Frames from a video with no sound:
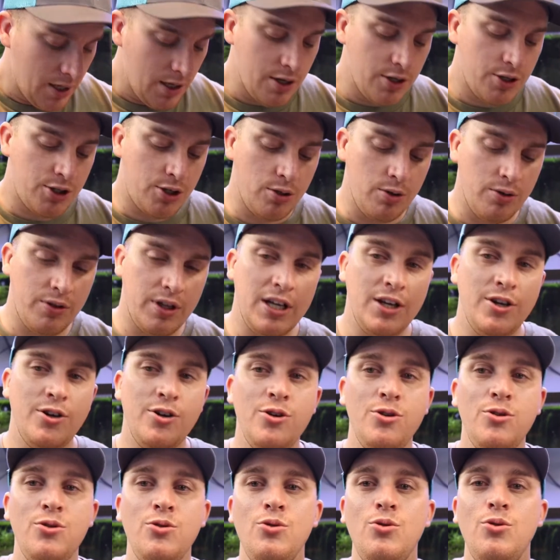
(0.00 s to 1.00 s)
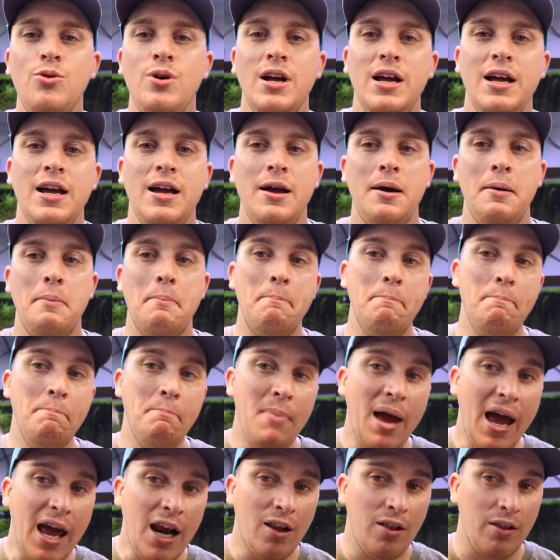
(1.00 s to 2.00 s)
to the new
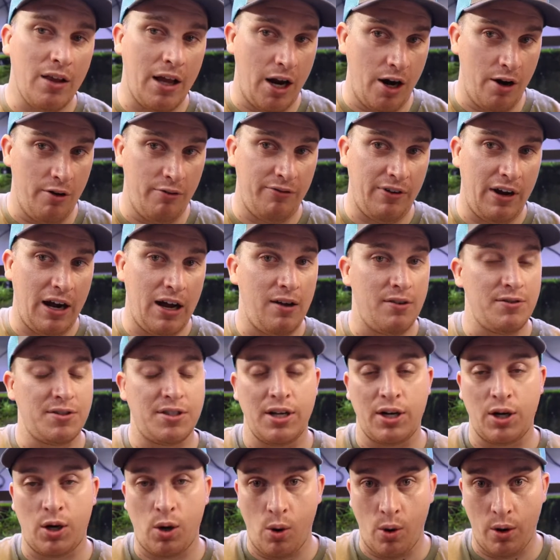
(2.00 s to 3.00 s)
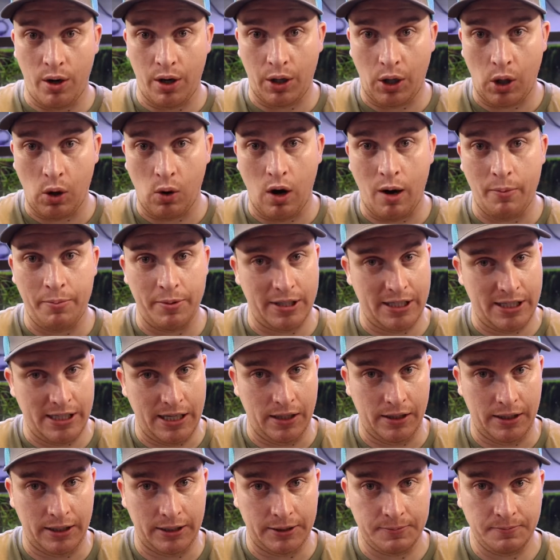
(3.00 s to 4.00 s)
metal air valves that Aquarium Co-op is
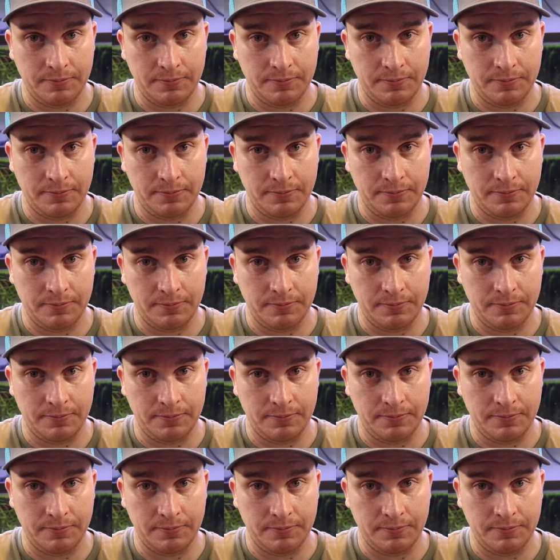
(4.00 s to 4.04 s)
selling.